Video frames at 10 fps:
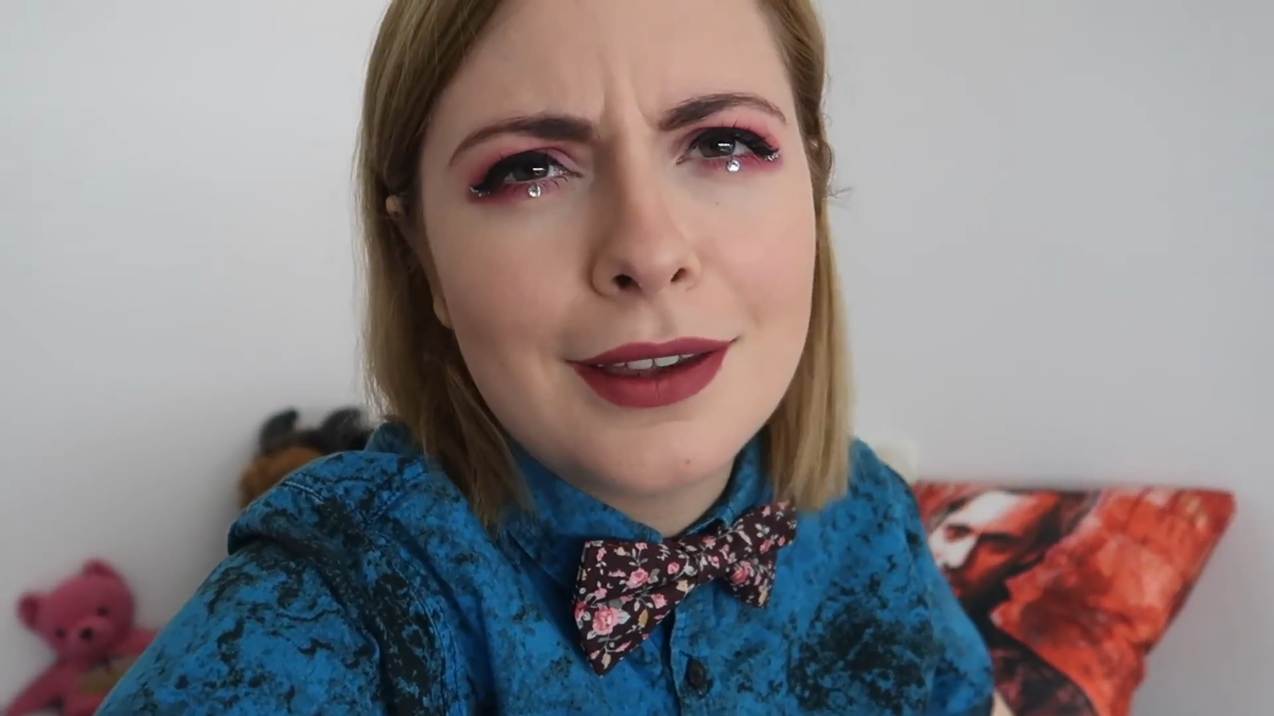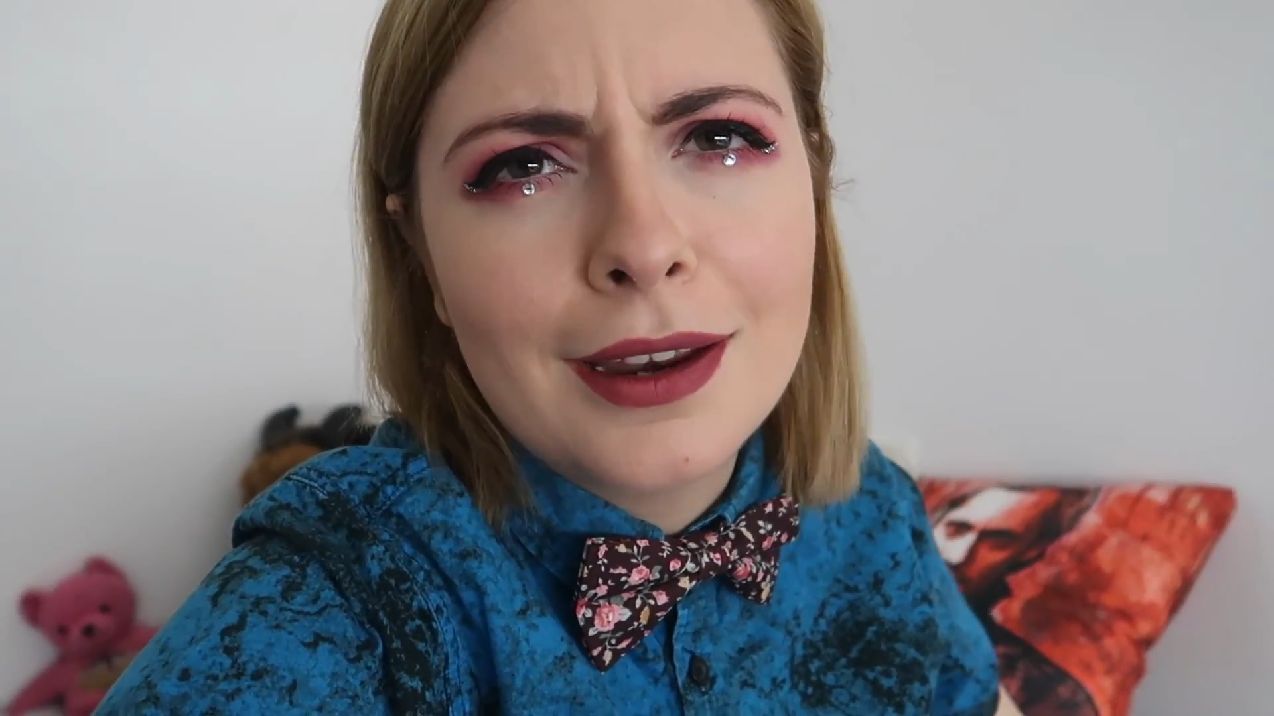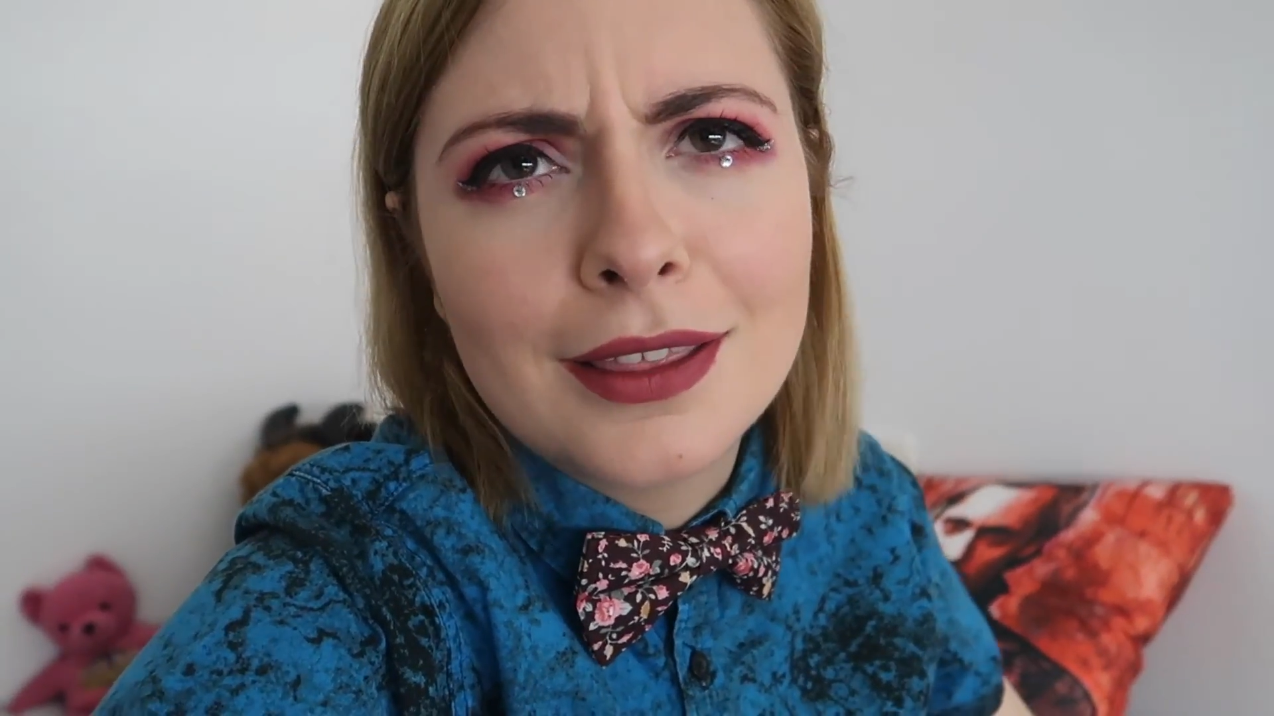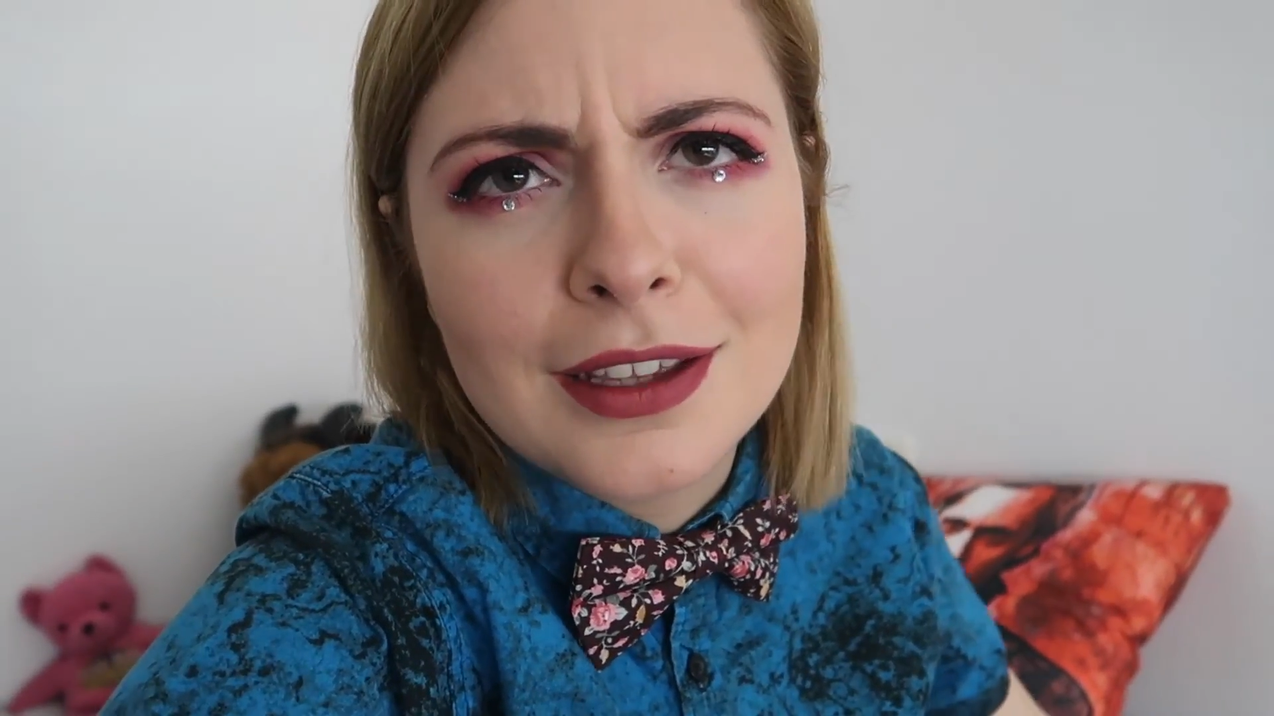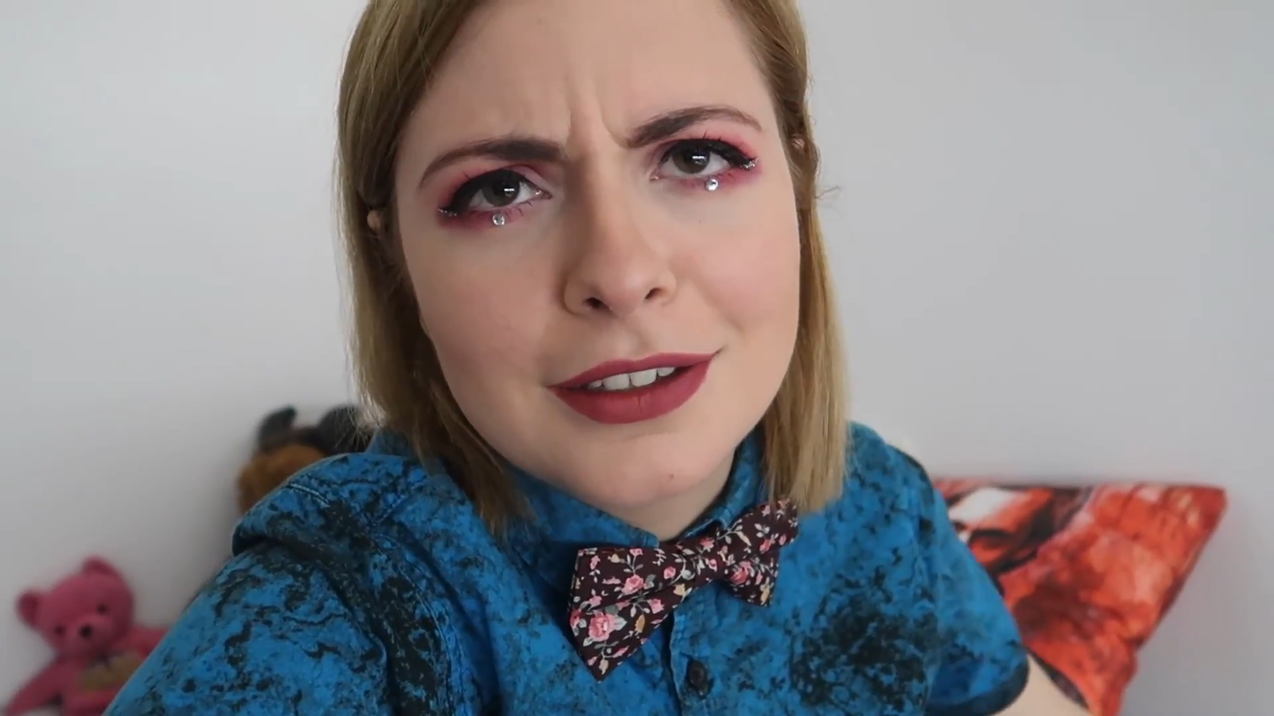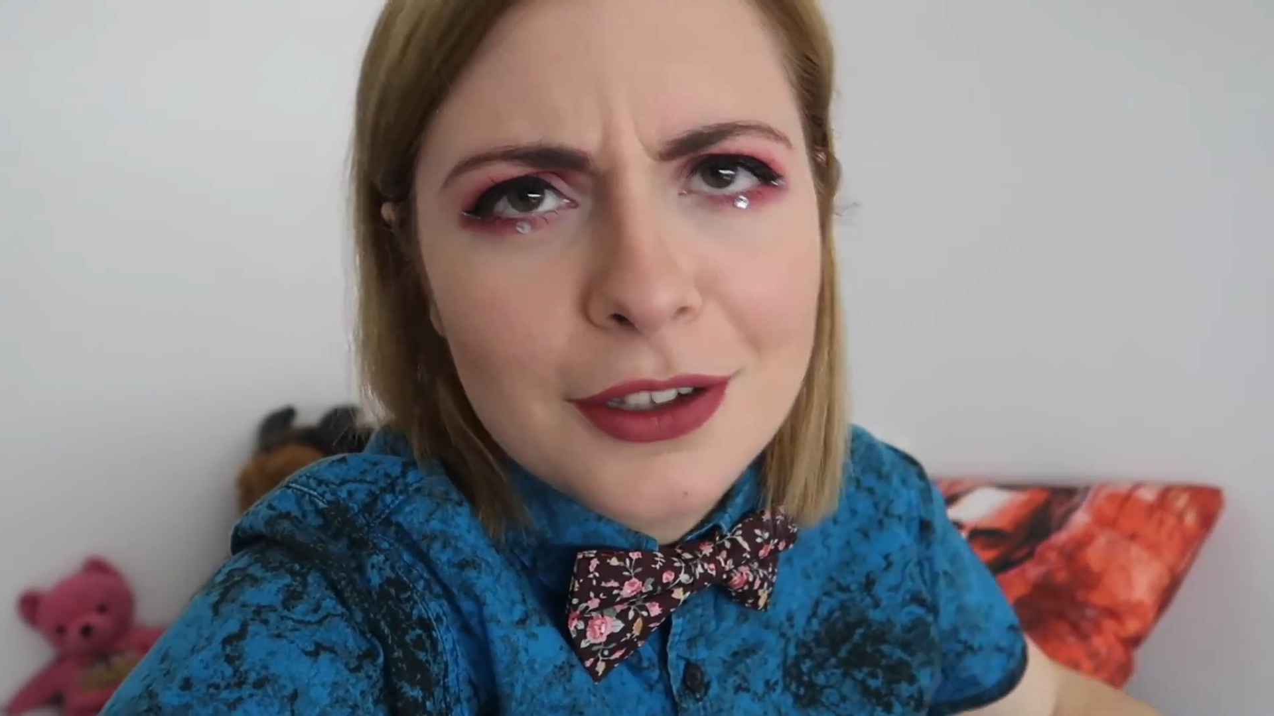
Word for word: say anything,